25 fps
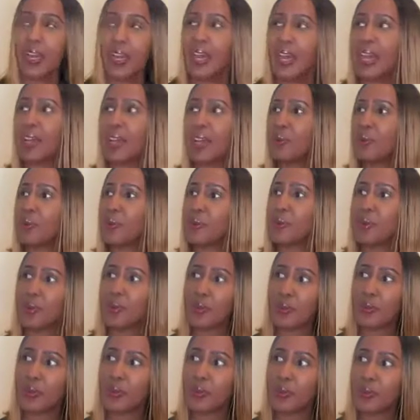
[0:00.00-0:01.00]
I don't
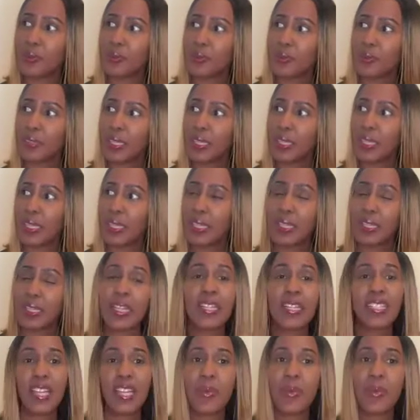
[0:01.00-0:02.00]
know.
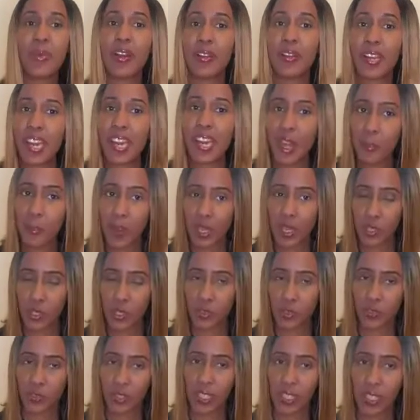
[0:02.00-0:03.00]
There's the Maria part
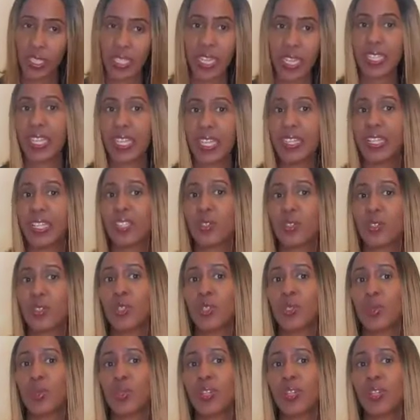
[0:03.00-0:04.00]
of it, and then there's
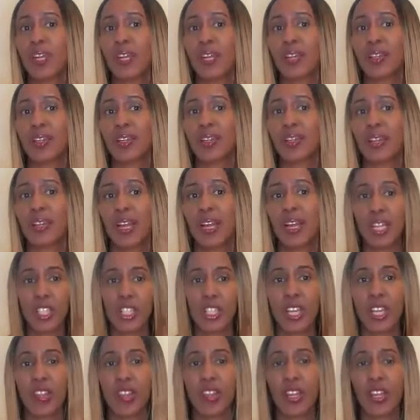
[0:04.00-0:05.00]
also the
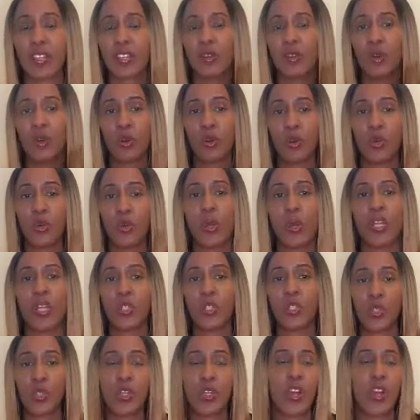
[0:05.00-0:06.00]
culture that Nonku and
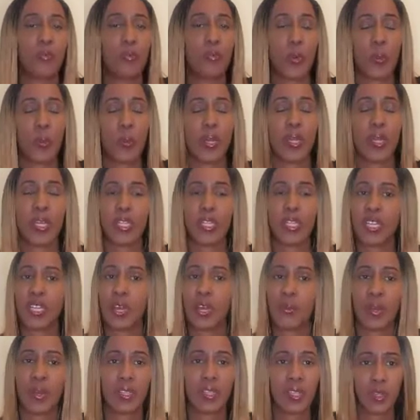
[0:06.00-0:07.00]
Jojo have propagated
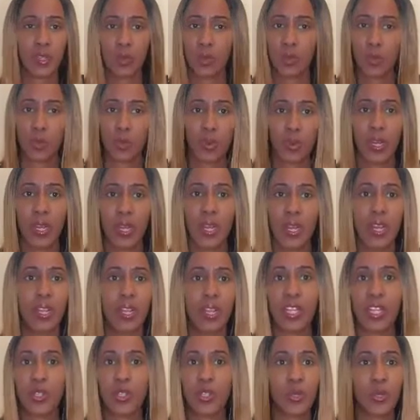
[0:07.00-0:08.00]
among the group,
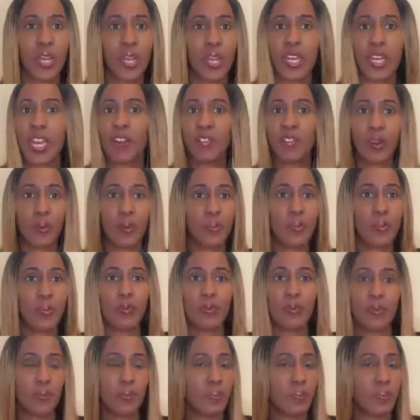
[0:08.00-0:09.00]
that you can never
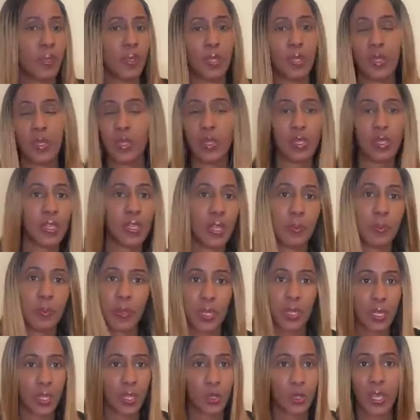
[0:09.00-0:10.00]
be in the
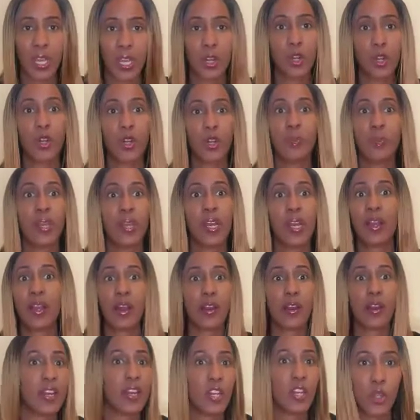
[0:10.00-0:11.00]
middle. You cannot be a
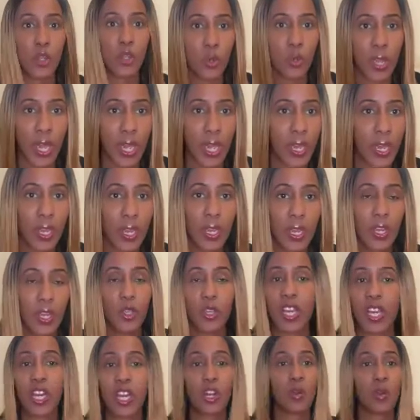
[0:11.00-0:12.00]
Karen Yuga. You
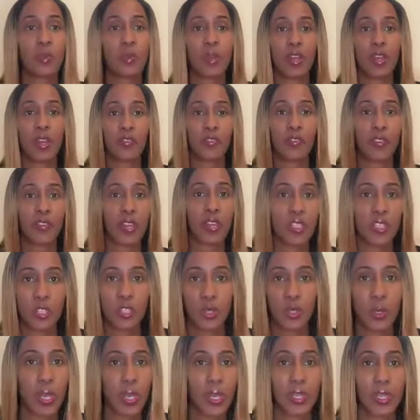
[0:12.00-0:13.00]
cannot be a fence.
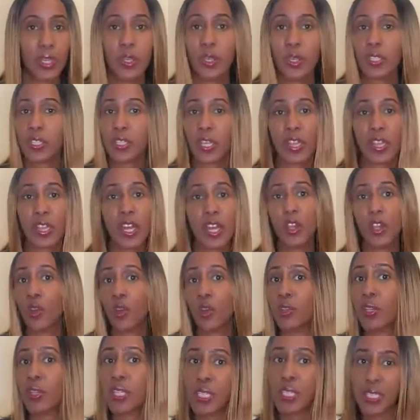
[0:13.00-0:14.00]
It's either you're
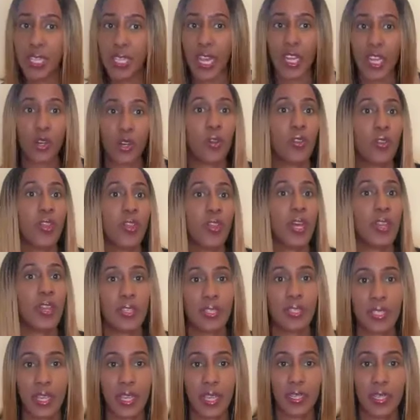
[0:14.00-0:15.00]
on this side or the other
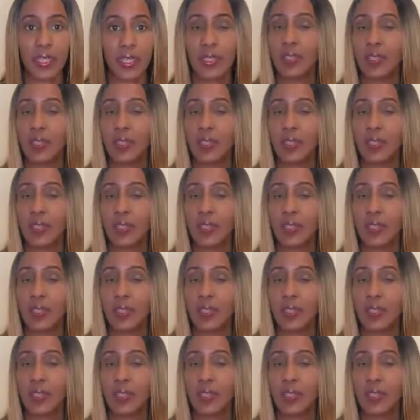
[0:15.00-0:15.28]
side.